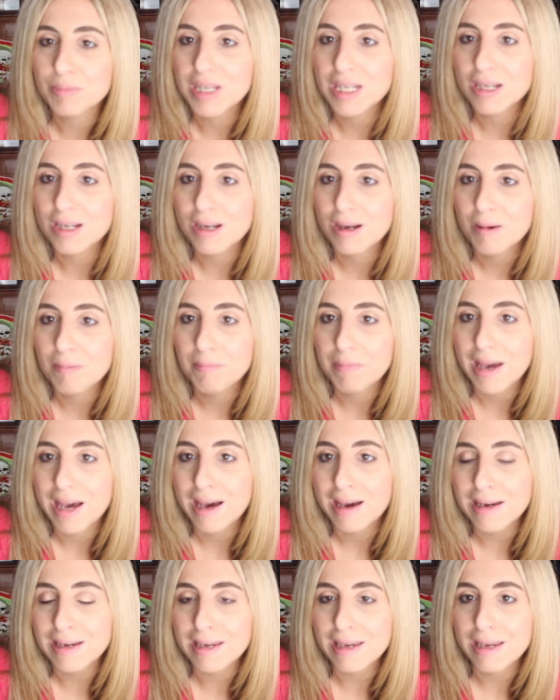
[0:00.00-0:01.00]
gonna come
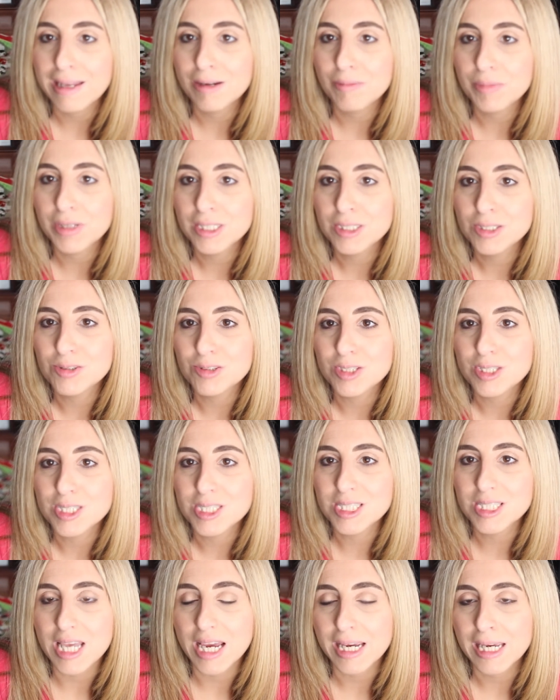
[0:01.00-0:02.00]
back and I'm gonna do the
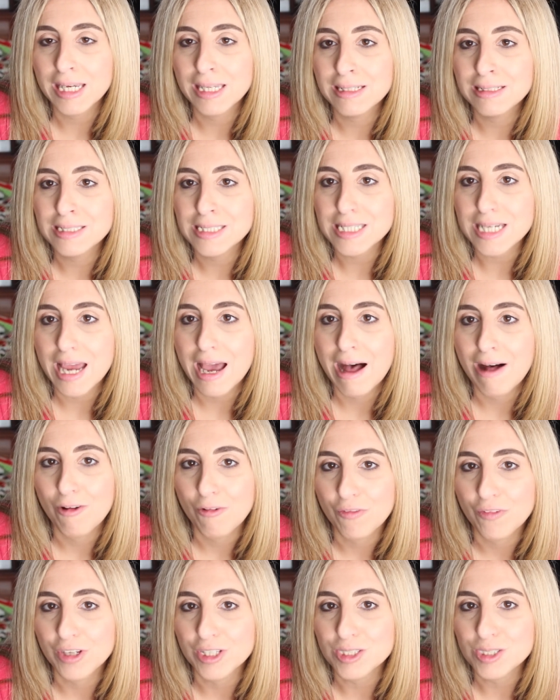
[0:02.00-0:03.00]
second
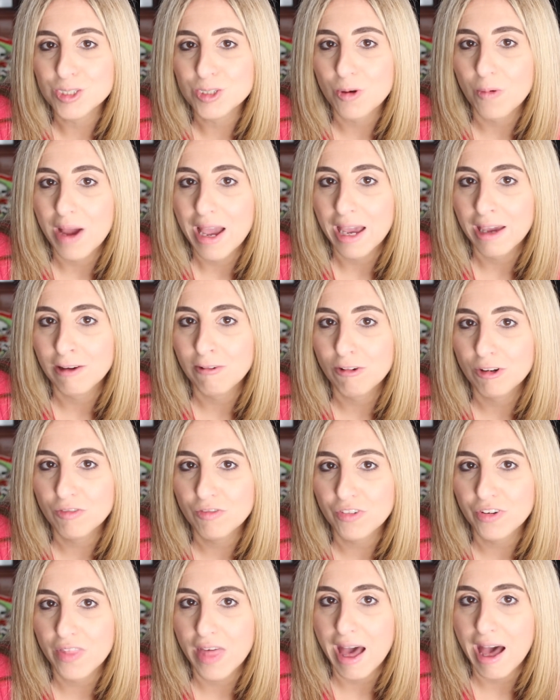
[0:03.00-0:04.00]
outfit. So hang on
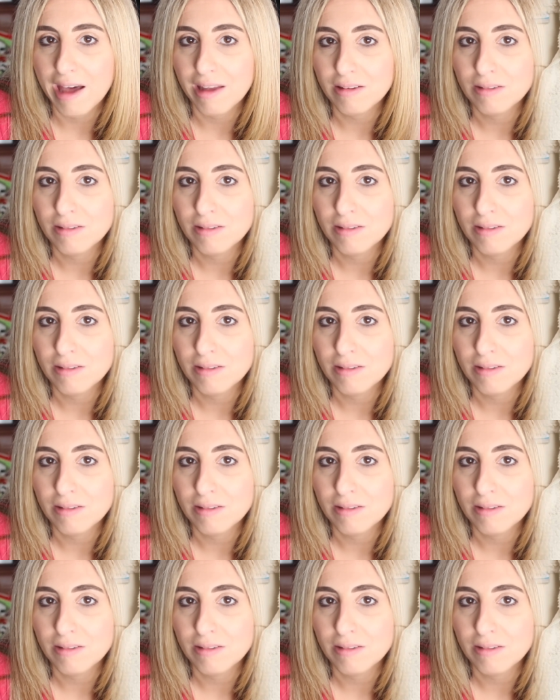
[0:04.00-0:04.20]
for that.